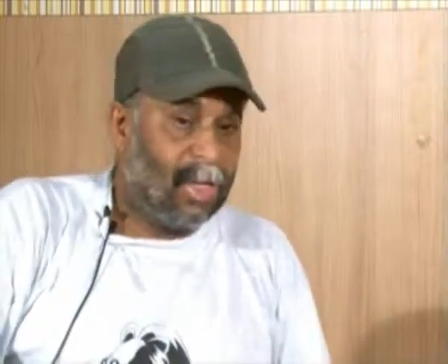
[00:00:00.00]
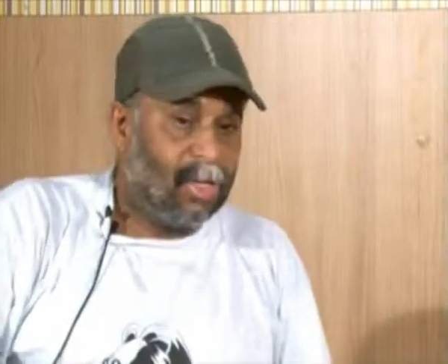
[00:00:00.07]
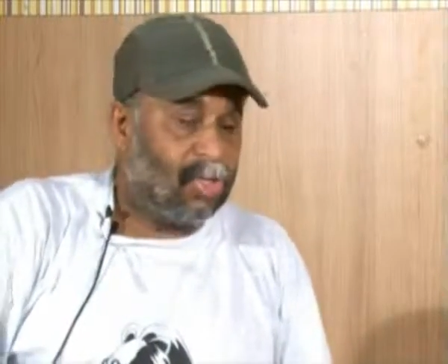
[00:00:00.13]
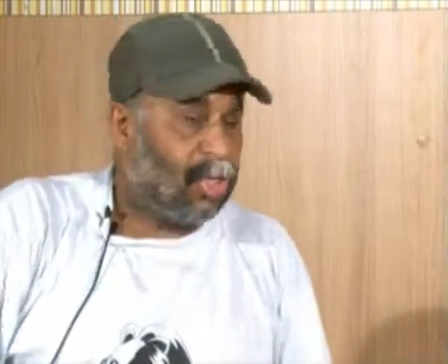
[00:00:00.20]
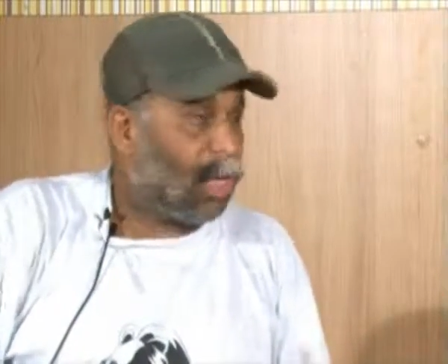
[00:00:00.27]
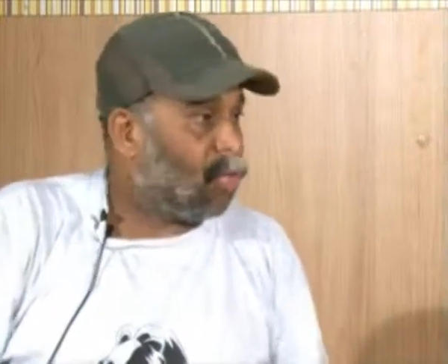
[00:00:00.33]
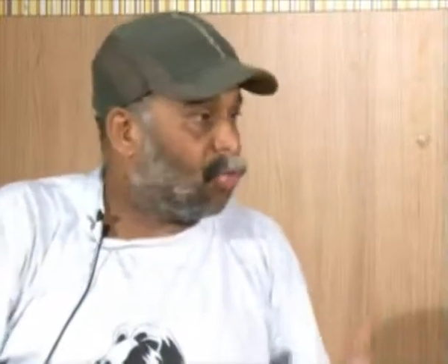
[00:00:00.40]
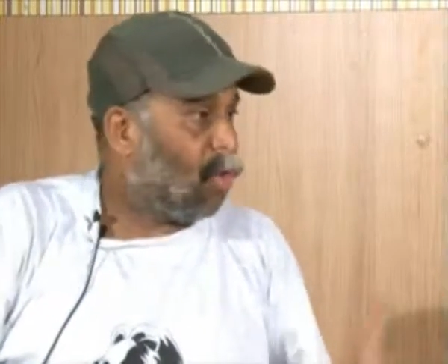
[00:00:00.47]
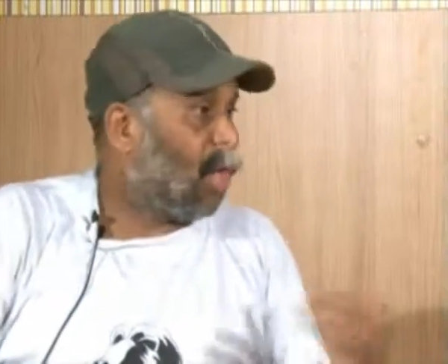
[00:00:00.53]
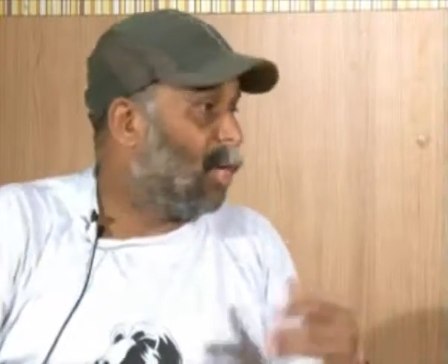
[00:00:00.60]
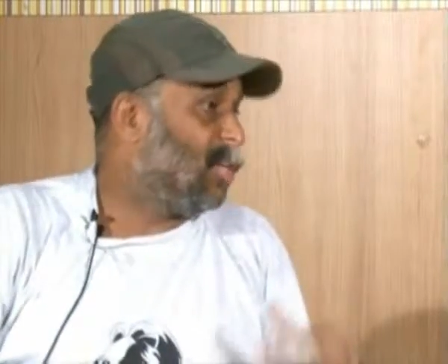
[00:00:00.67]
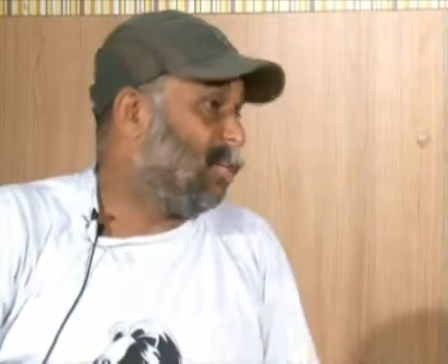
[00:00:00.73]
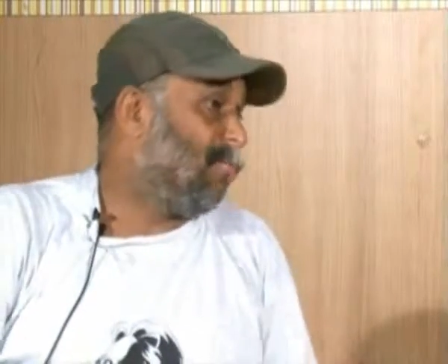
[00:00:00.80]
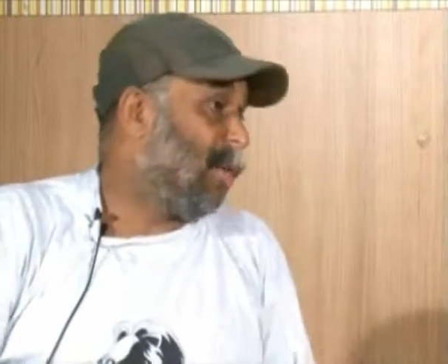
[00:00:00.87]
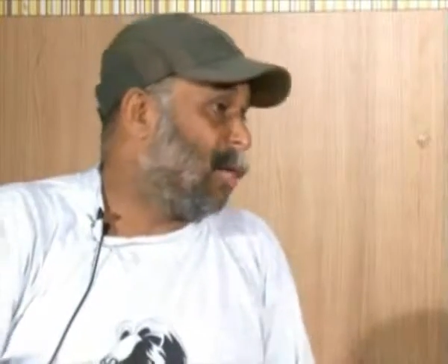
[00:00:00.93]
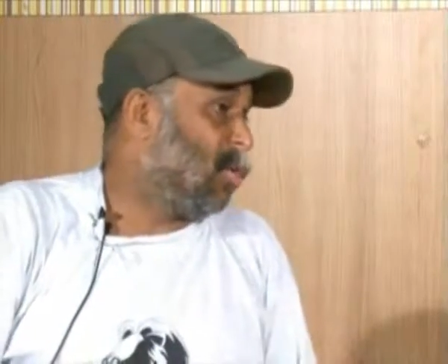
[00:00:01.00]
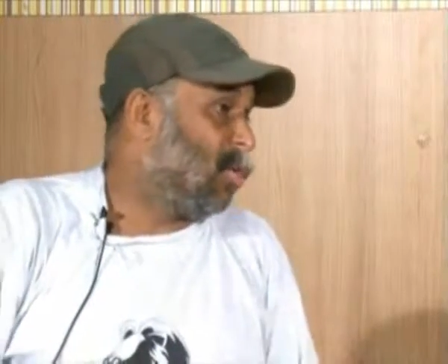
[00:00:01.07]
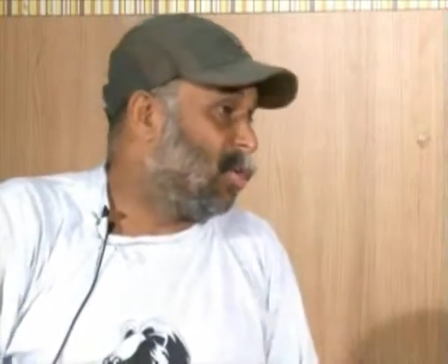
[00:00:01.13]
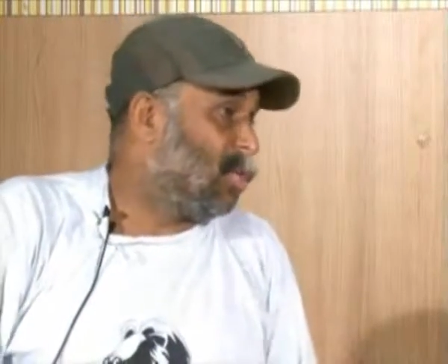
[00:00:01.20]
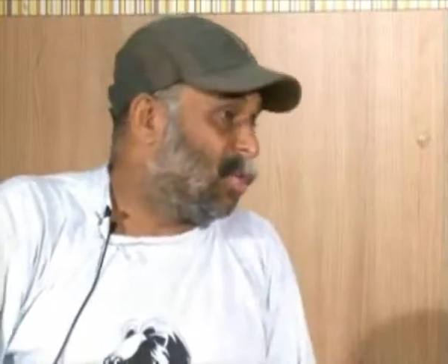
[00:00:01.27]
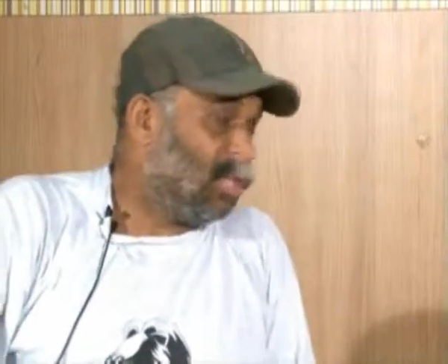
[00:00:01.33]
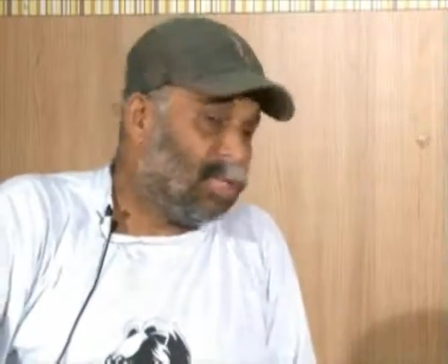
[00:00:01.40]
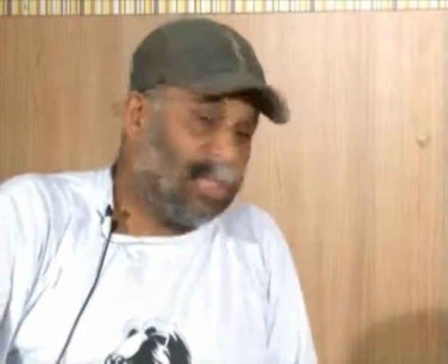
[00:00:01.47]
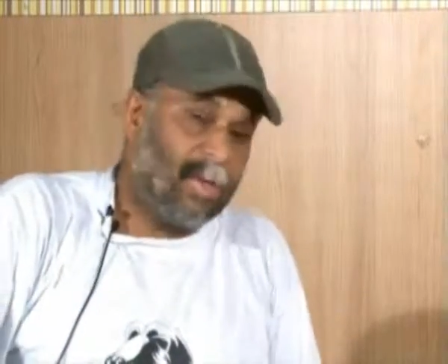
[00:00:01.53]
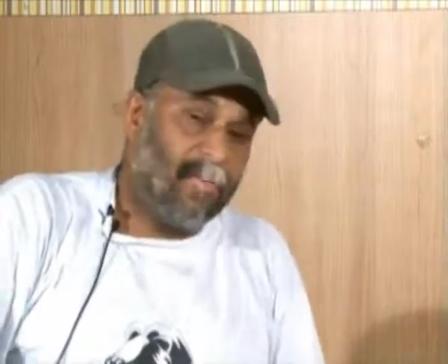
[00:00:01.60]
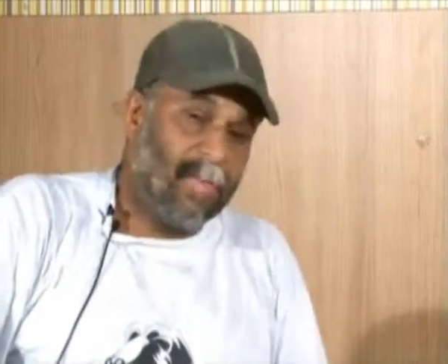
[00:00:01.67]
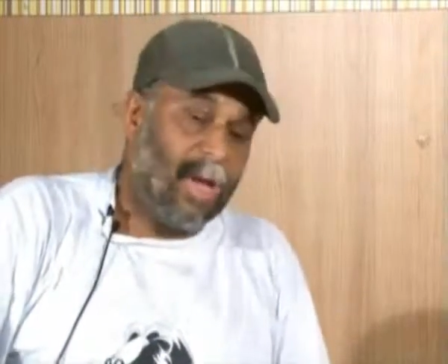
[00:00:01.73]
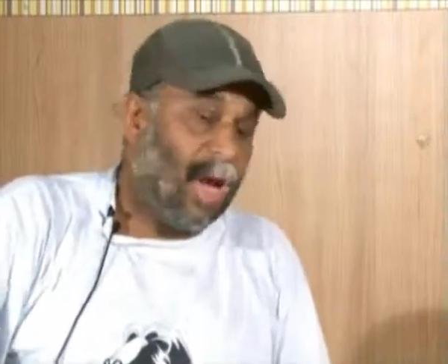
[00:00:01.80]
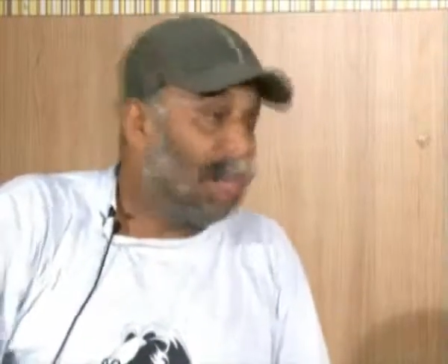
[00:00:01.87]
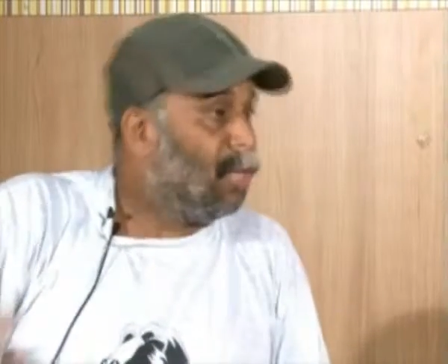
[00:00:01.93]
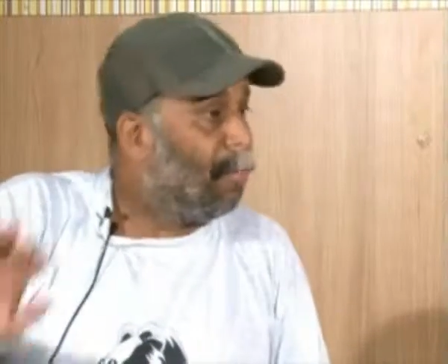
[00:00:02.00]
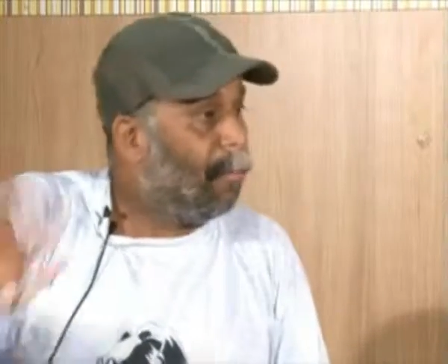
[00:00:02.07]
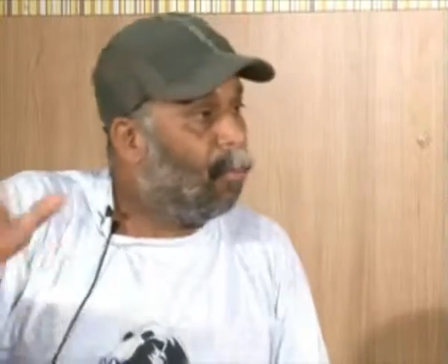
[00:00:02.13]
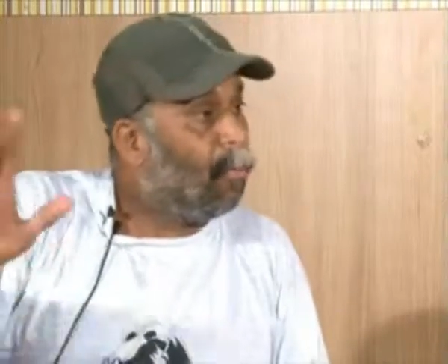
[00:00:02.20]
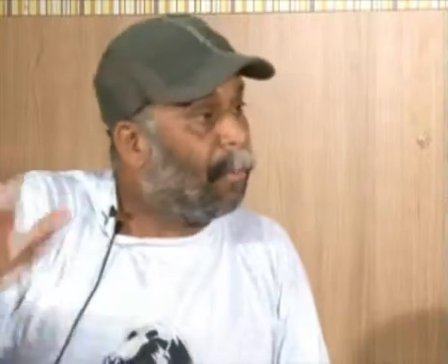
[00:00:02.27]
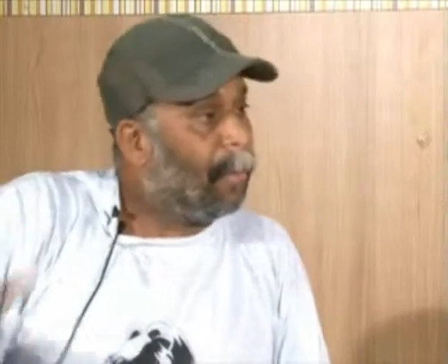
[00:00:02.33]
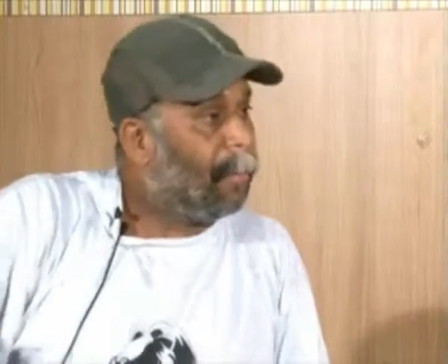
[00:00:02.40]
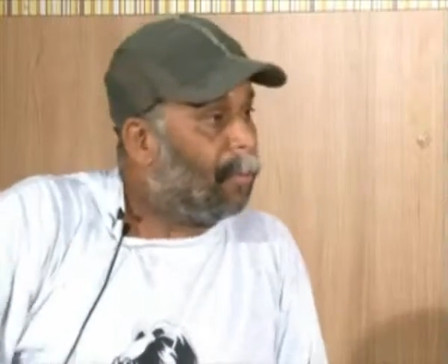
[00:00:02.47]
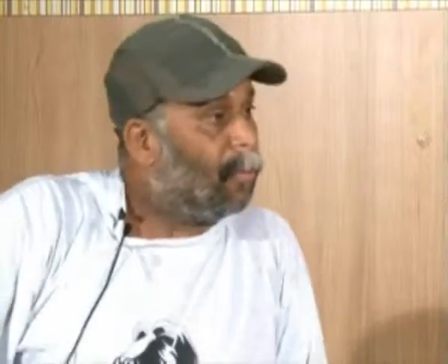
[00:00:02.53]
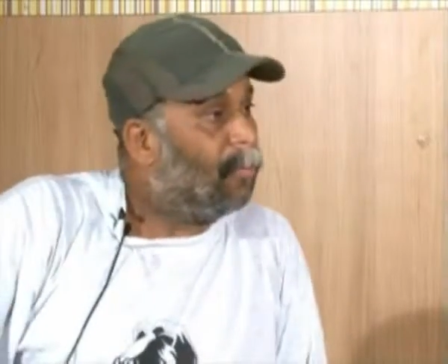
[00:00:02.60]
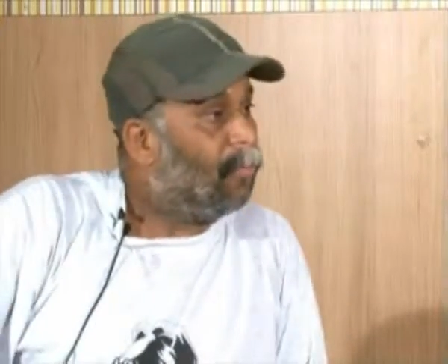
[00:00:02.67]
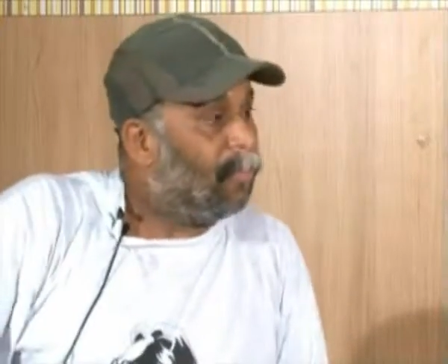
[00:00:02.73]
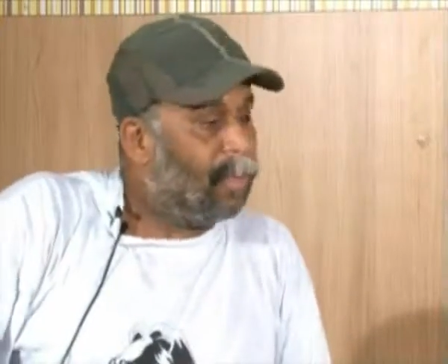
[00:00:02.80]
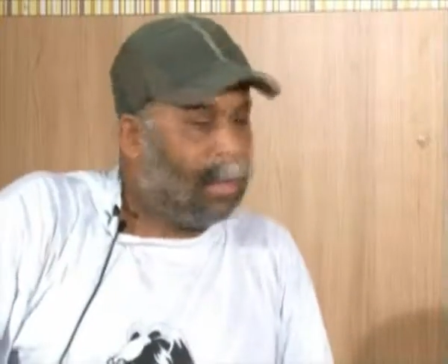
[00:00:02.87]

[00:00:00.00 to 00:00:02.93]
sexuality minorities, and the poor people.